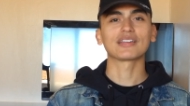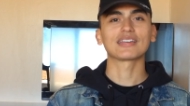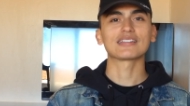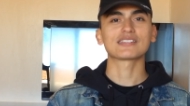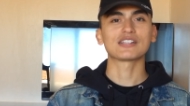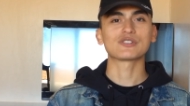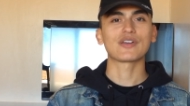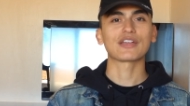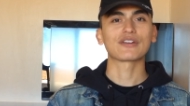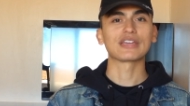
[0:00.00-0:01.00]
gonna get tons of
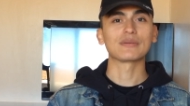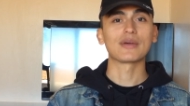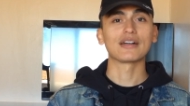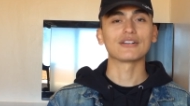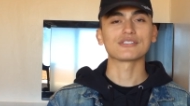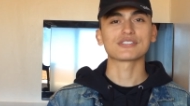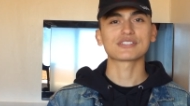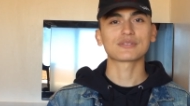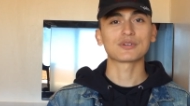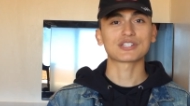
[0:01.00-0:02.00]
angry
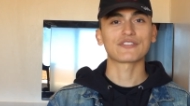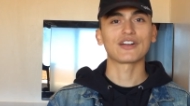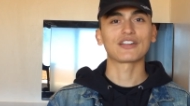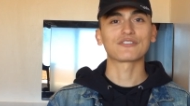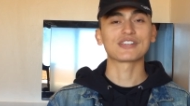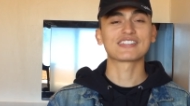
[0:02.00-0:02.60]
emails, which I've gotten